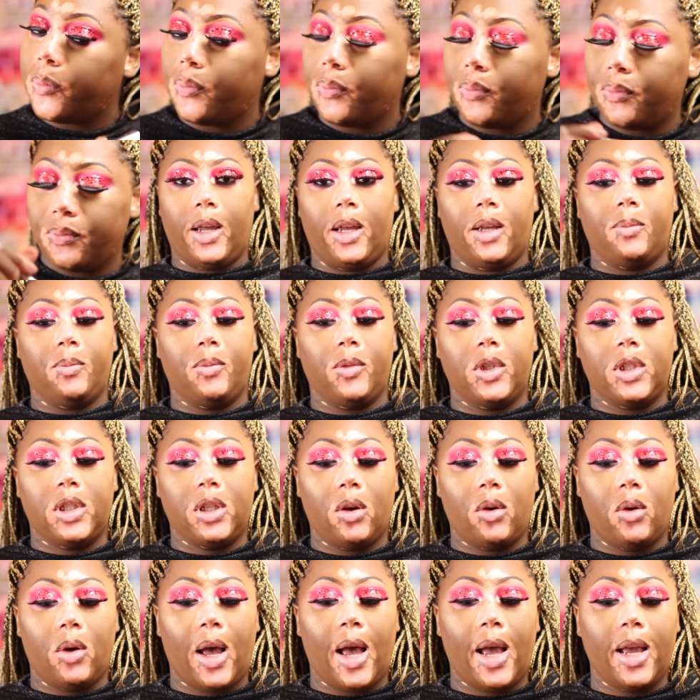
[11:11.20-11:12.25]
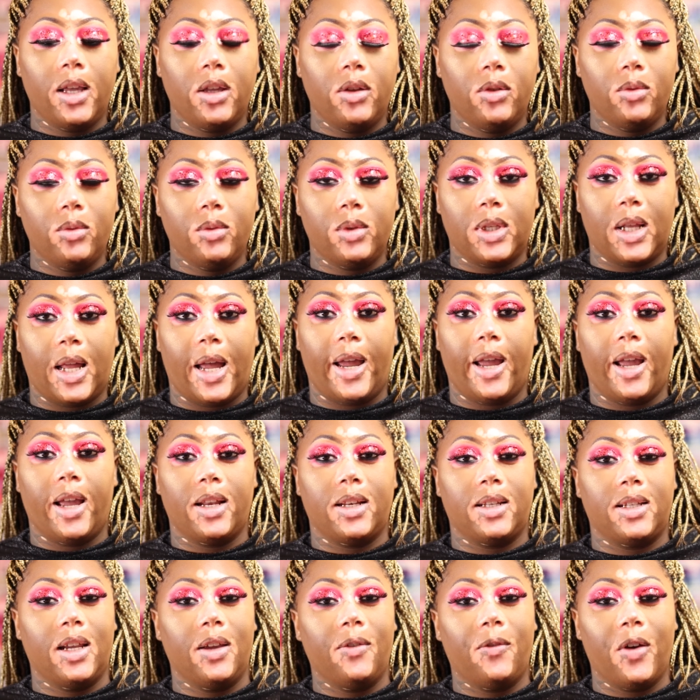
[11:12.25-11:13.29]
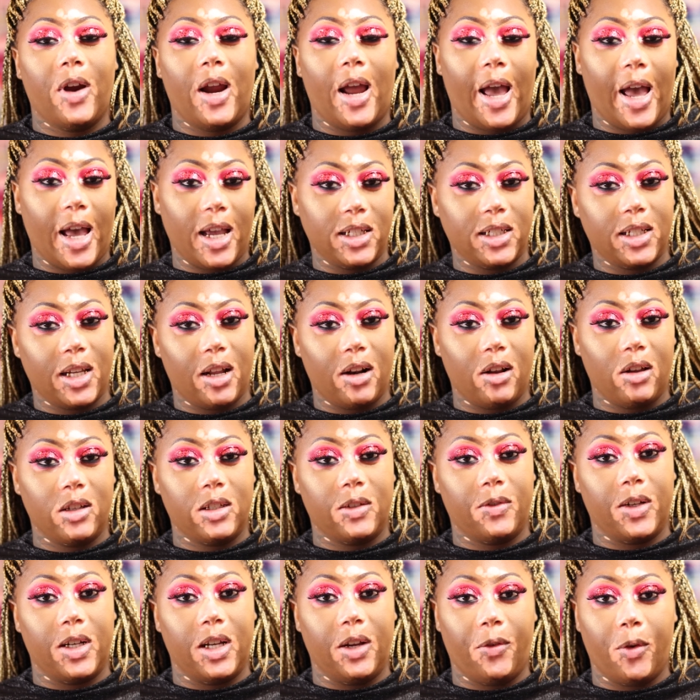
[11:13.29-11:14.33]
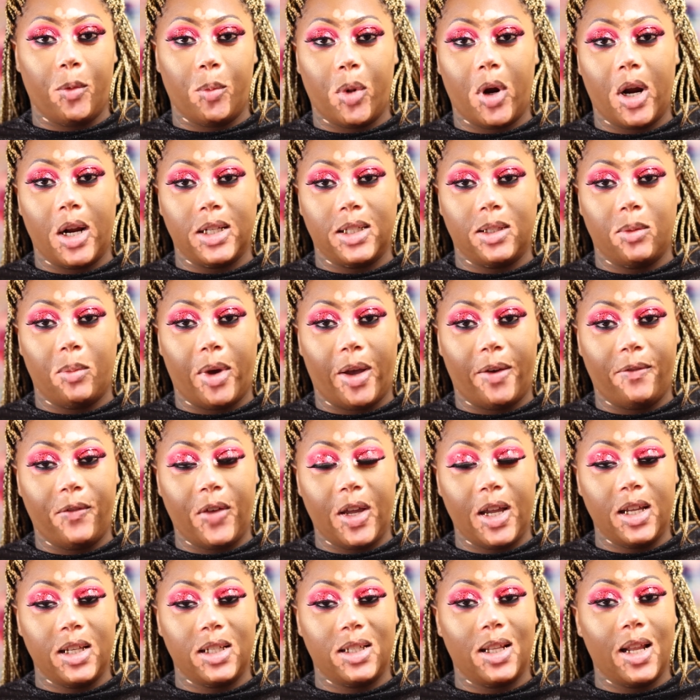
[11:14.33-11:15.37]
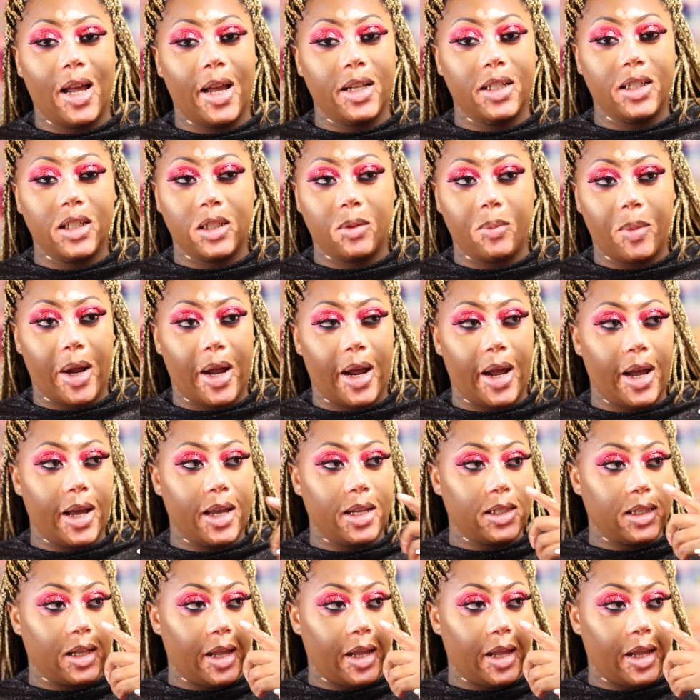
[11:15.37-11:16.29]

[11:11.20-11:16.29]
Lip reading: Okay, so I use like different eyeshadows for different parts of my face, not just my eyes.